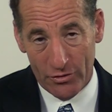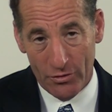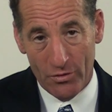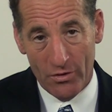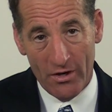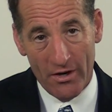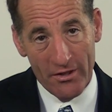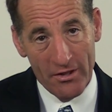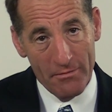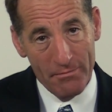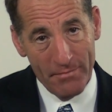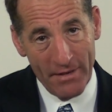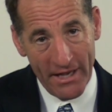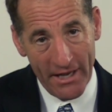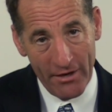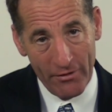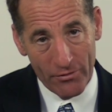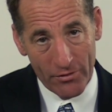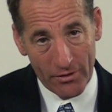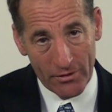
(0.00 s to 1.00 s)
who are on the
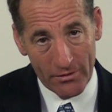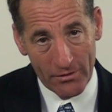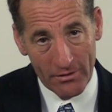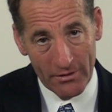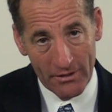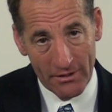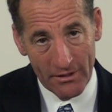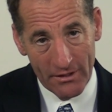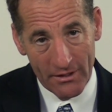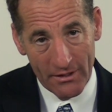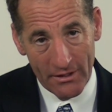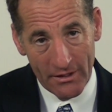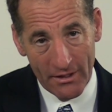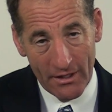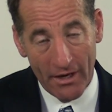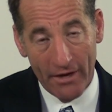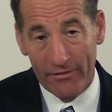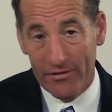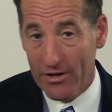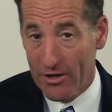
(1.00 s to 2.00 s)
payroll
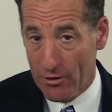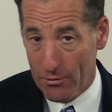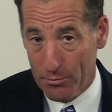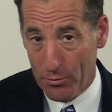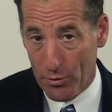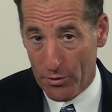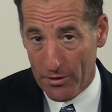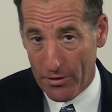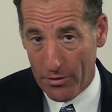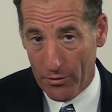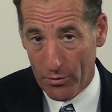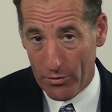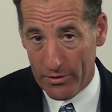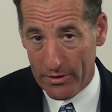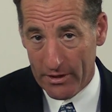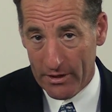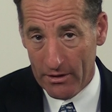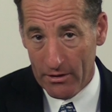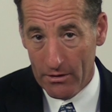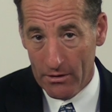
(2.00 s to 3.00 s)
of the airport
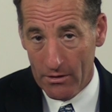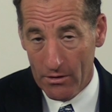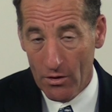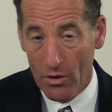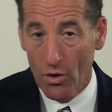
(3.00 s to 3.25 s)
authority,